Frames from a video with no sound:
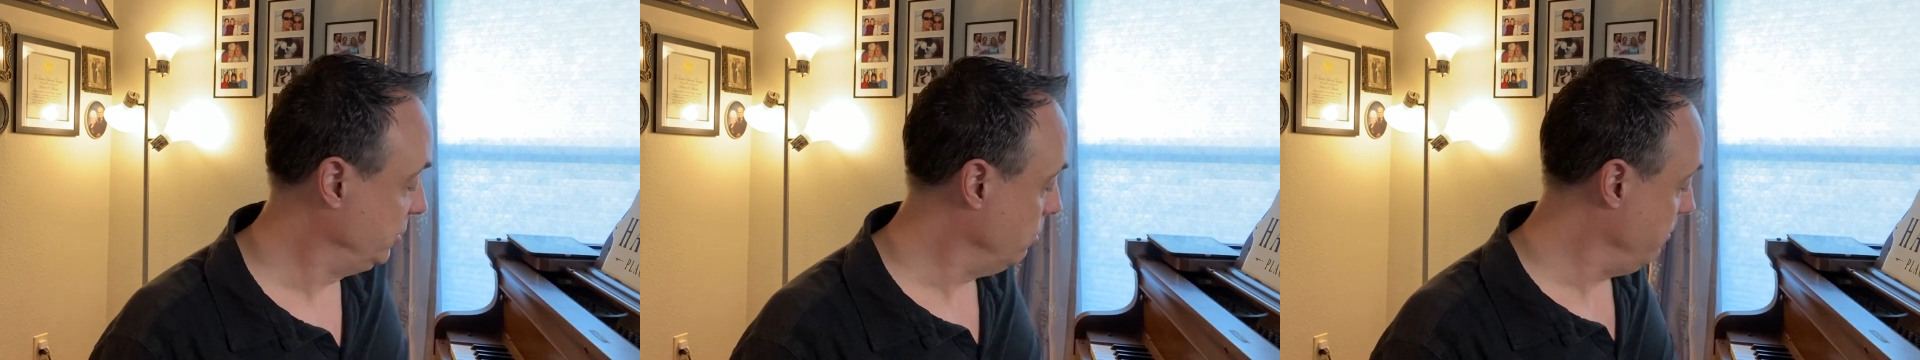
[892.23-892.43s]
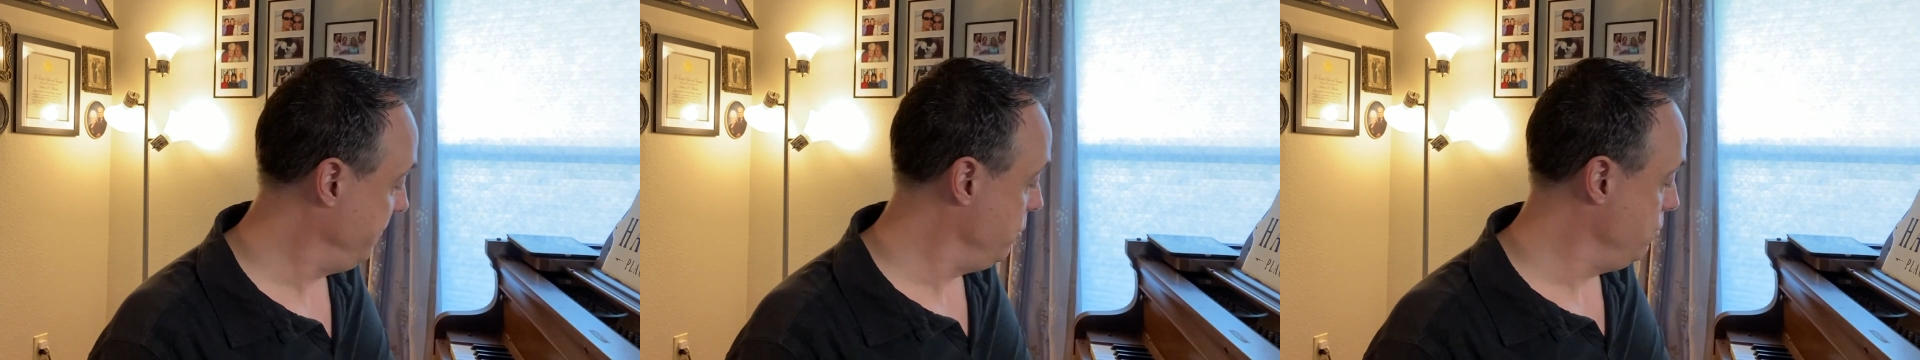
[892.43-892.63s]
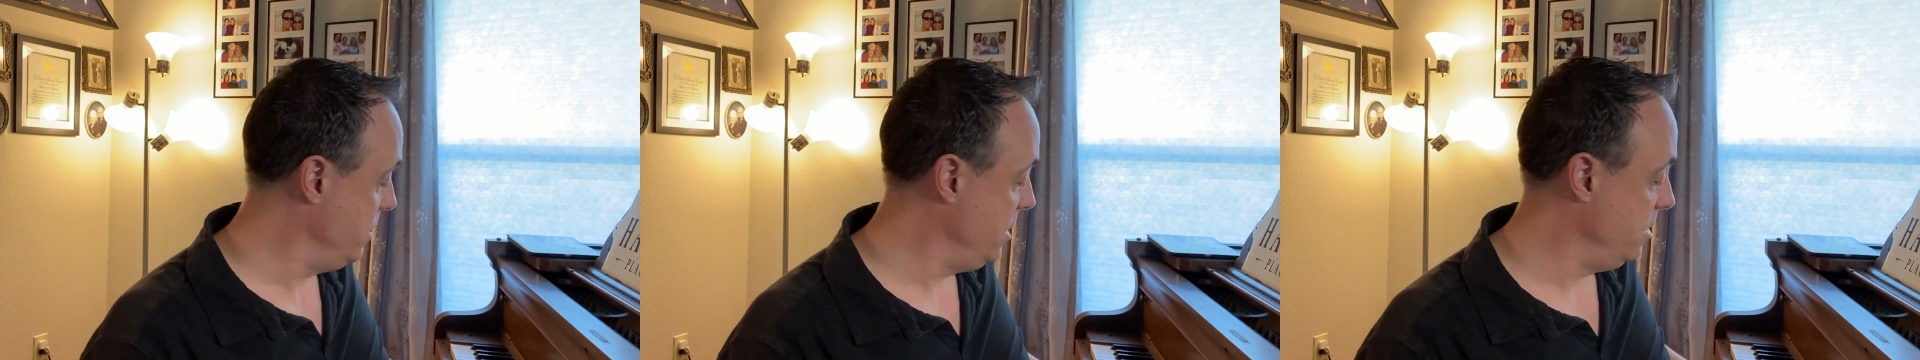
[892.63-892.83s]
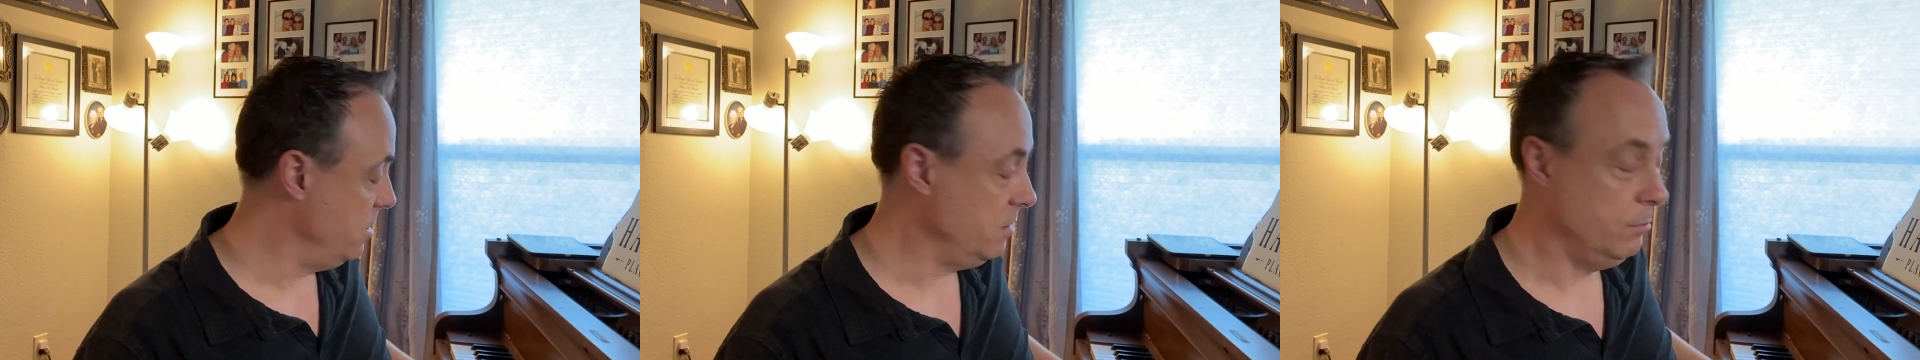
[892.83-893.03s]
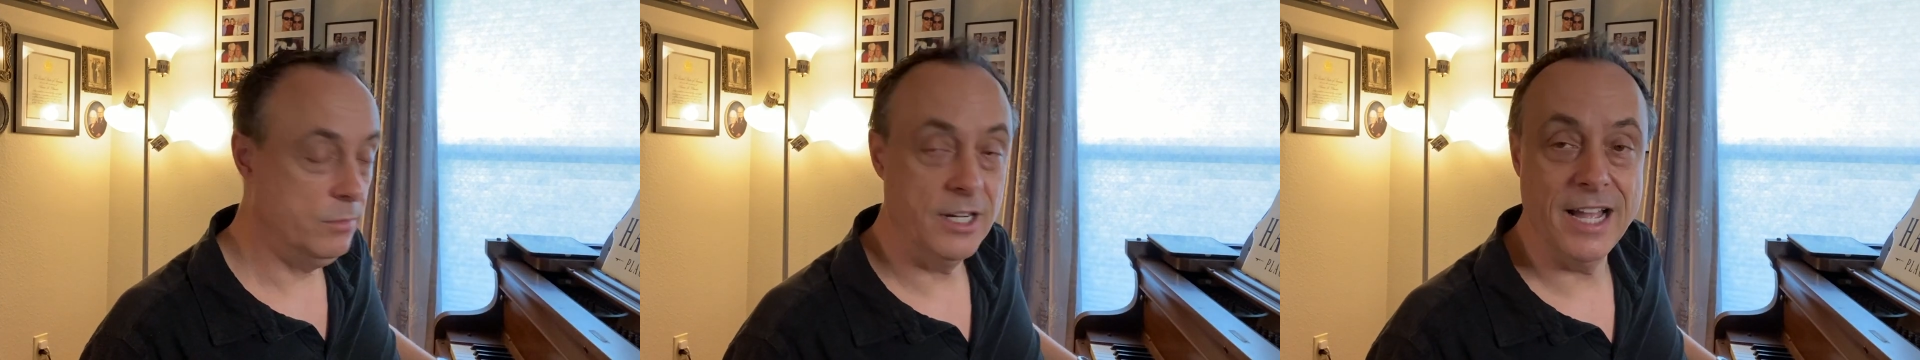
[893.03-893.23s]
So if you
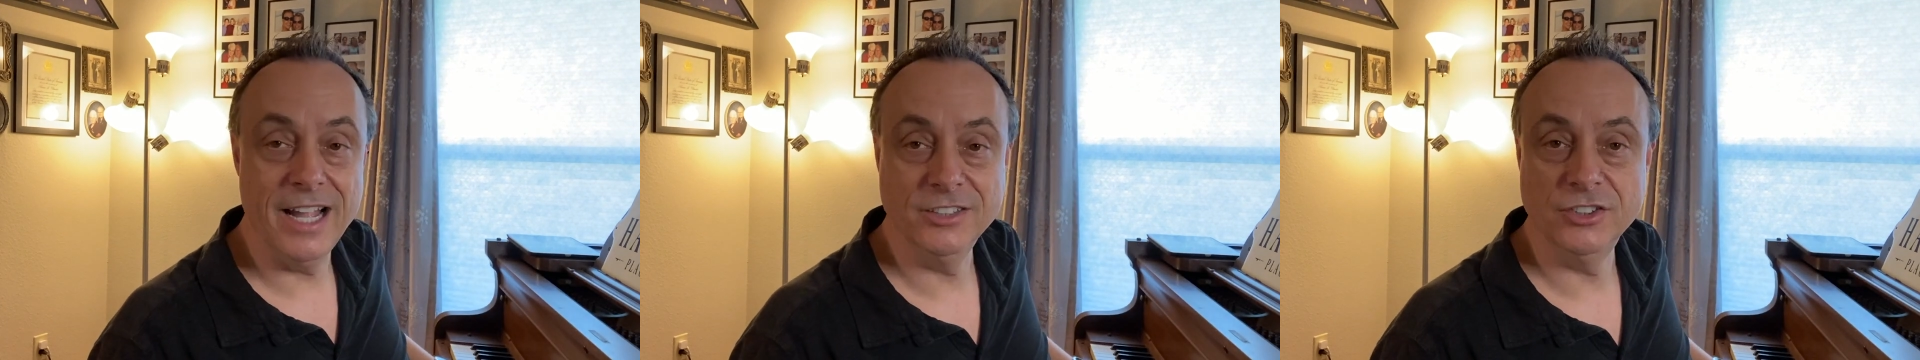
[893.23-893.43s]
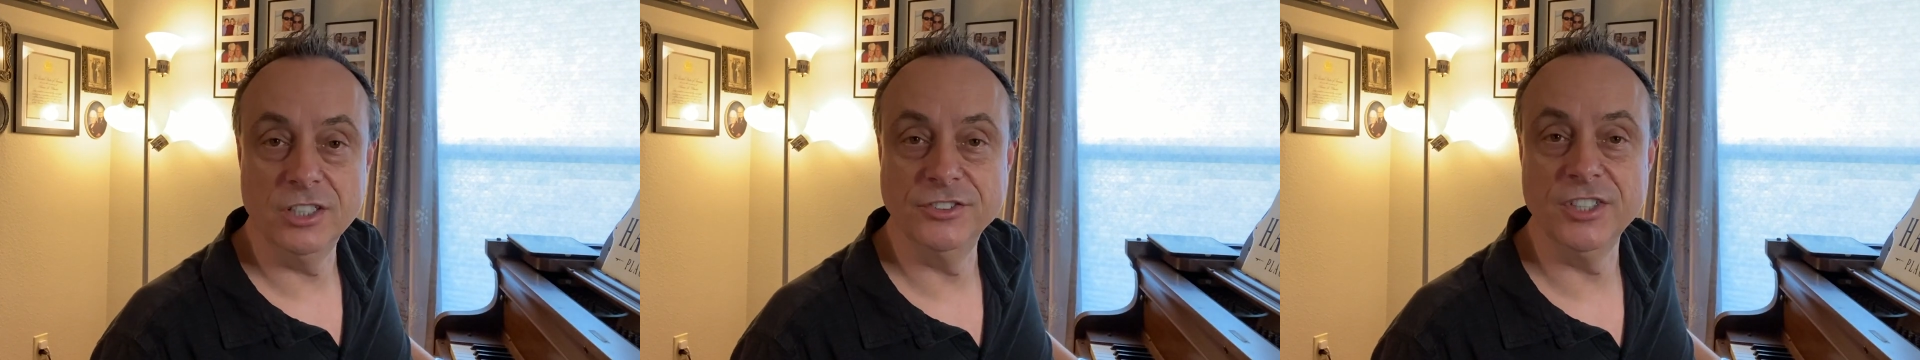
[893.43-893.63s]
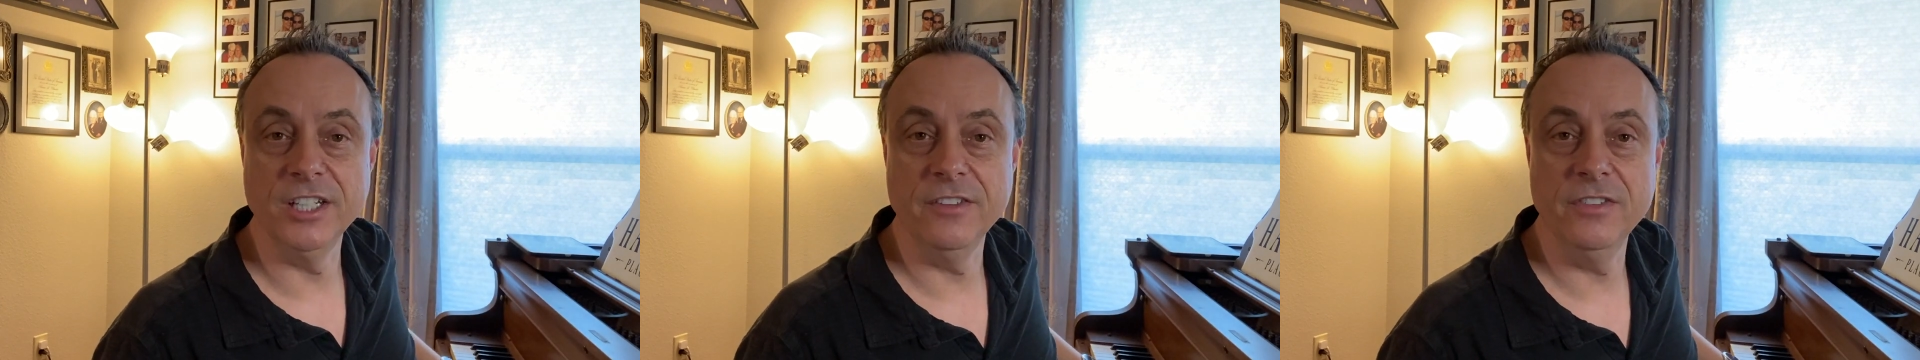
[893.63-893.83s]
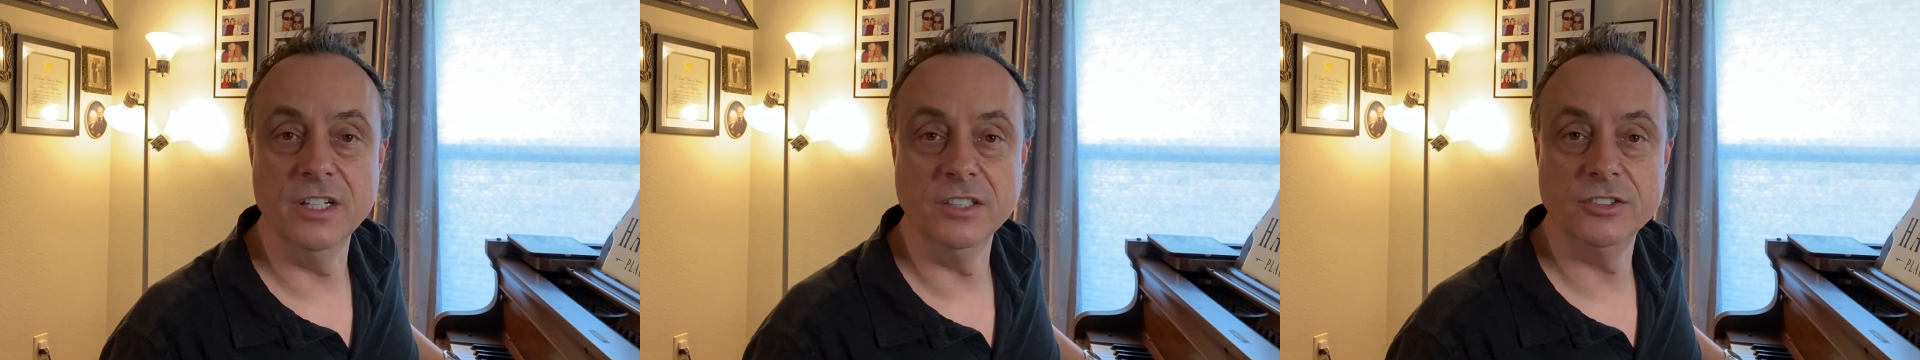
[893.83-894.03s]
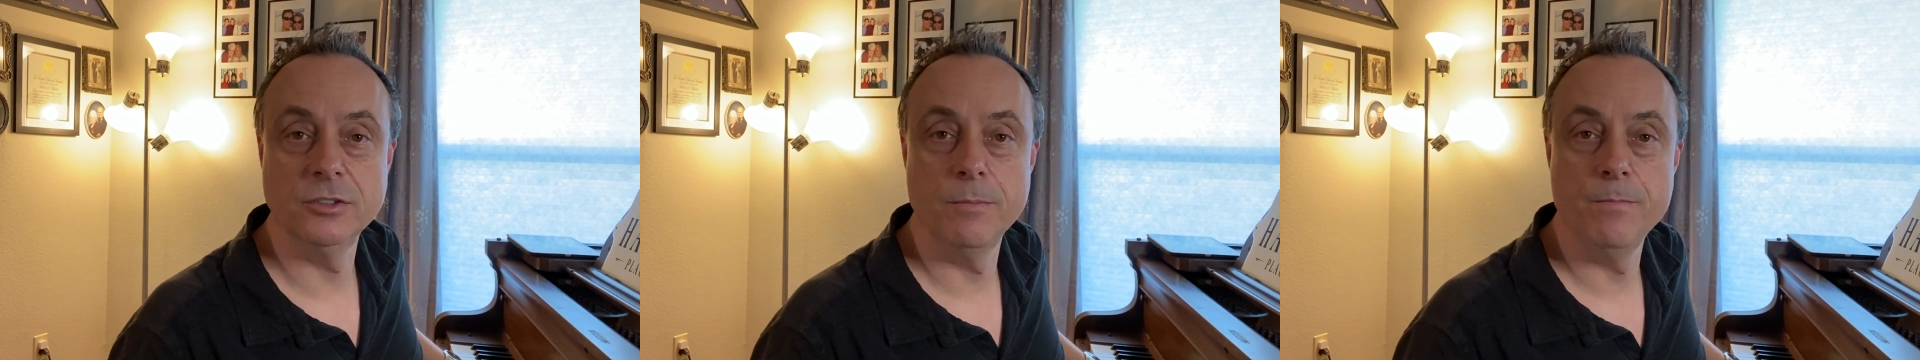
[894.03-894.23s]
hear guys all
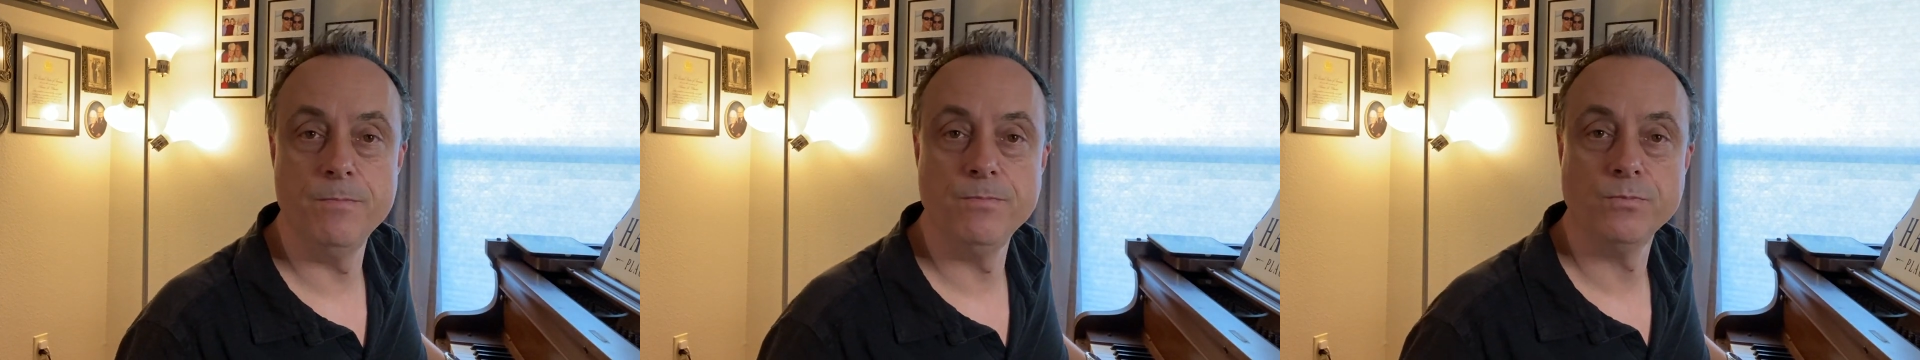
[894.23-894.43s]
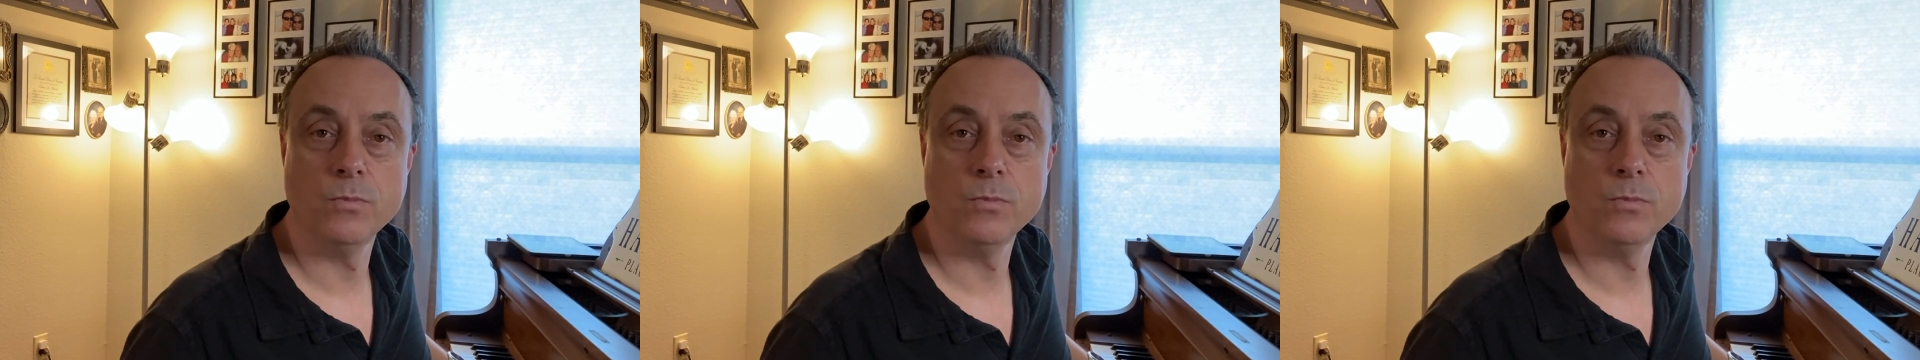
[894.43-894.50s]
singing this,